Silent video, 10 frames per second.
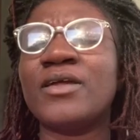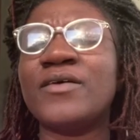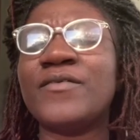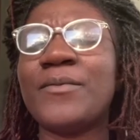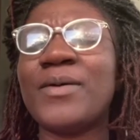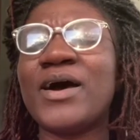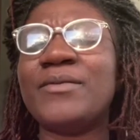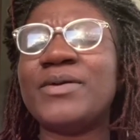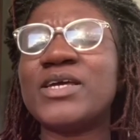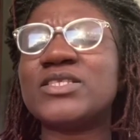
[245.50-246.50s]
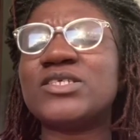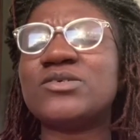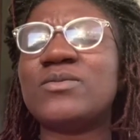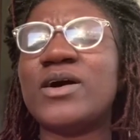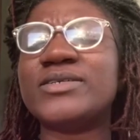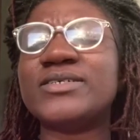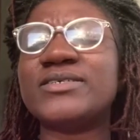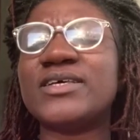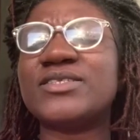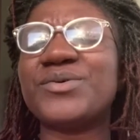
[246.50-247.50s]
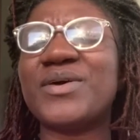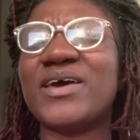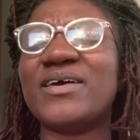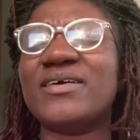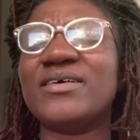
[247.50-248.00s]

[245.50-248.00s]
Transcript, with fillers: And if your mind begins to wander, that's okay.